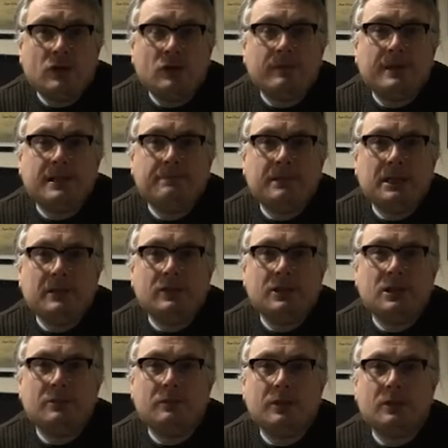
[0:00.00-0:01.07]
your
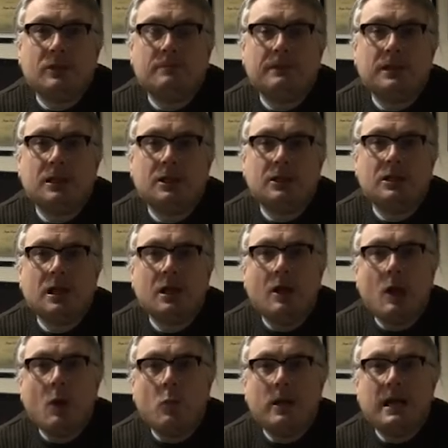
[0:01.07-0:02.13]
experiences with us, because
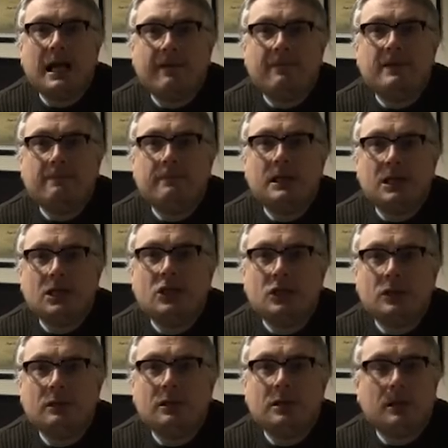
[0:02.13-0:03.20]
we have to make
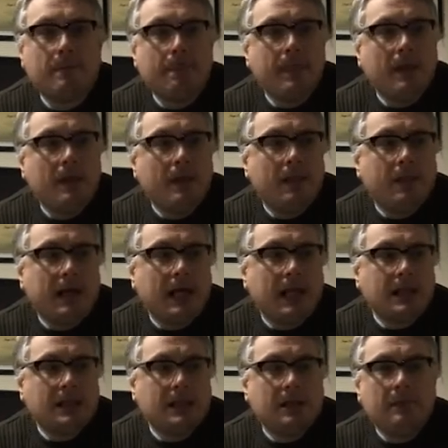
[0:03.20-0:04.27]
sure
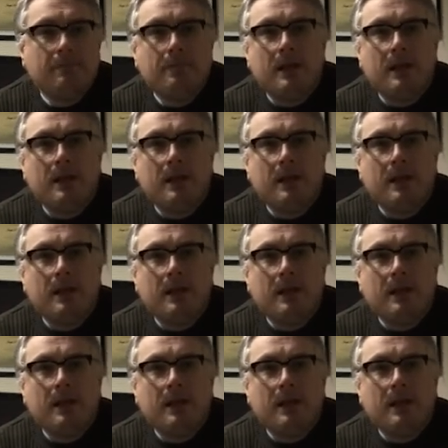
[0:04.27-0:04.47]
that